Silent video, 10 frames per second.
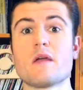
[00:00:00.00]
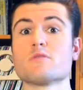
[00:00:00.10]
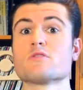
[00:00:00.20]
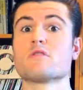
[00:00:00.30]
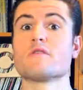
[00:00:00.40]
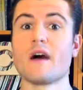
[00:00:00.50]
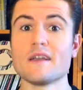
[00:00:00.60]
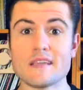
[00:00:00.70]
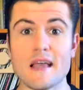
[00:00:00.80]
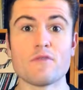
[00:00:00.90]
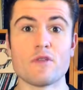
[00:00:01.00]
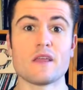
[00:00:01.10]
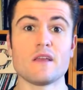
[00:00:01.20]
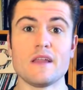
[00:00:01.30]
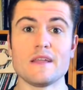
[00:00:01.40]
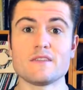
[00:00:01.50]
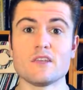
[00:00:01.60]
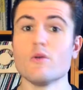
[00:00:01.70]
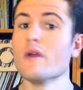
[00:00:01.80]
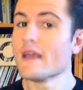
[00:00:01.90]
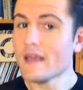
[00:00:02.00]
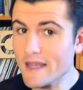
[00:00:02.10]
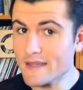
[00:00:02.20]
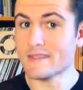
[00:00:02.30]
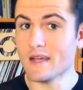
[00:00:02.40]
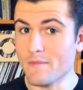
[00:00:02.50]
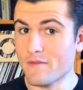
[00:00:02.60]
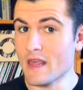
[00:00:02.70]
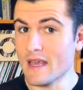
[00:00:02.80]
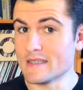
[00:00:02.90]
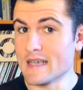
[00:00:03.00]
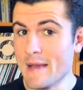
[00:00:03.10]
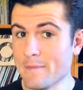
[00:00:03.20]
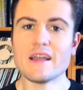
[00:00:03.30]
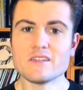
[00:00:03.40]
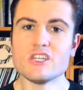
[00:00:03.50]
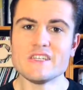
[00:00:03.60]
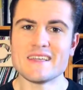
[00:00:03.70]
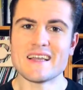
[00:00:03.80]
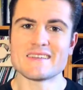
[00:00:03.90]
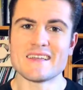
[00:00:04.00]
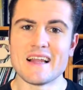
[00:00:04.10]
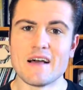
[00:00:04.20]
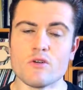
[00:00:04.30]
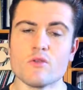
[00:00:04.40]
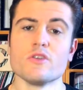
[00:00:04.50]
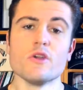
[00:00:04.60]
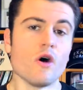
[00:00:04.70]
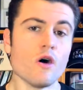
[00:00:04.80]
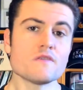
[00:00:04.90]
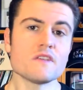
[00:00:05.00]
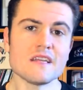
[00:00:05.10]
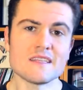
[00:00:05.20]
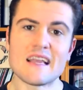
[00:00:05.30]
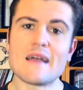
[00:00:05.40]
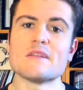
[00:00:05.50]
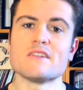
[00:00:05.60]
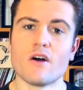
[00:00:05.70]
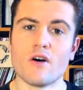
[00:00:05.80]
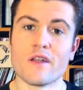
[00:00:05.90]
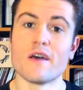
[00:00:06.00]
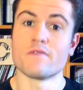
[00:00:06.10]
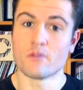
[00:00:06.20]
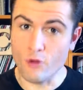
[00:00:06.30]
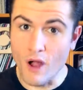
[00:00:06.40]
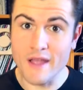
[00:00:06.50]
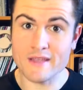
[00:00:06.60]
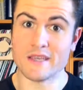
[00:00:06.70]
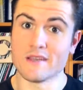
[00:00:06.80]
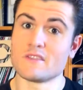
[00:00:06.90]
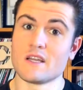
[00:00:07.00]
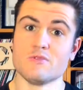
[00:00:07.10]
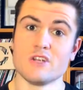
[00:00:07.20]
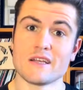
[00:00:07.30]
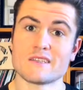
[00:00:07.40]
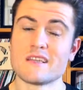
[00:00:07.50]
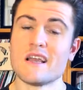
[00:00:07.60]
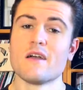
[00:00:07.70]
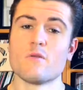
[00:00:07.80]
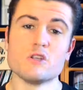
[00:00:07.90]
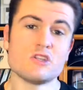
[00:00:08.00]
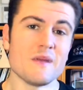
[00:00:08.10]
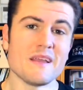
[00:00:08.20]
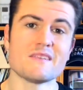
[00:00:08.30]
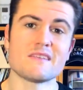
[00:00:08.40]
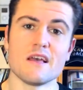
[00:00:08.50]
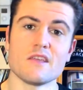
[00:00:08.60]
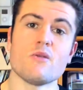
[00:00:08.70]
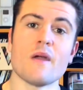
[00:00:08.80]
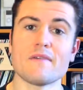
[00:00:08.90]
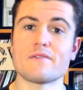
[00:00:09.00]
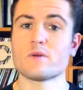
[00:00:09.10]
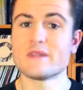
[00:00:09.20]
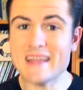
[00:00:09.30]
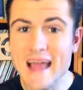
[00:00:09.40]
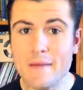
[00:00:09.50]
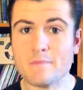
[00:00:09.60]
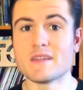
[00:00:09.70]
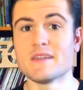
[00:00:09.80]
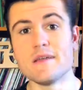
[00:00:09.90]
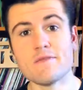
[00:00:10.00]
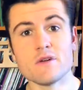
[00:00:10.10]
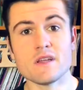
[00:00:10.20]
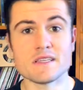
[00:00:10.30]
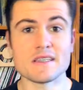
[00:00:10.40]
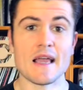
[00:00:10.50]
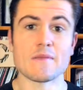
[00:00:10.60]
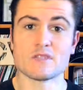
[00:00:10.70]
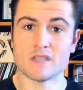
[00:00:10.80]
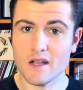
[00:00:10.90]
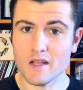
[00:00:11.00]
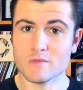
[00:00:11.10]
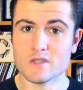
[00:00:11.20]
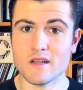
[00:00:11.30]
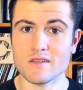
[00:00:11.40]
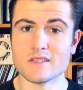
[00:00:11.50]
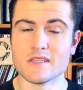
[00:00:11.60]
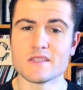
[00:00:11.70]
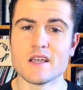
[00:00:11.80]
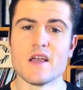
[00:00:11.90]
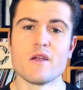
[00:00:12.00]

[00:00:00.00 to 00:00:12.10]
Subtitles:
able to revise everything you need to in time for the exam. At GCSE level, you're often examined on a variety of subjects, which means that you have to adapt to different exam circumstances